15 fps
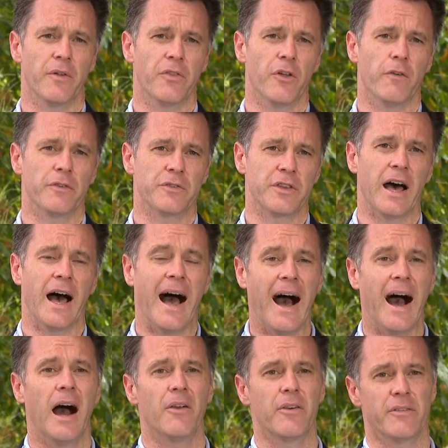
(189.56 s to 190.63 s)
Health Officer
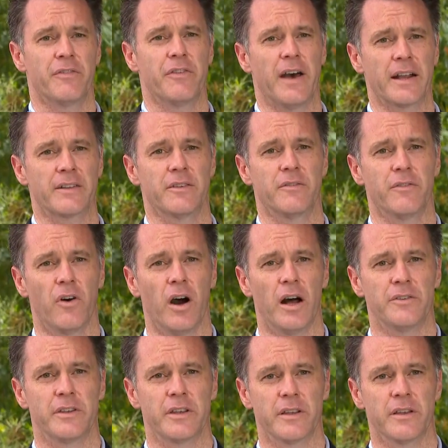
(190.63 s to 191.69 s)
are in fact
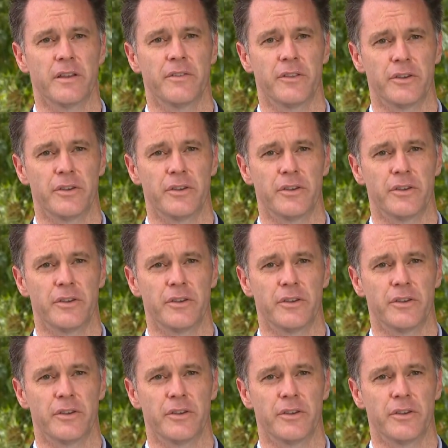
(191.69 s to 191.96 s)
advising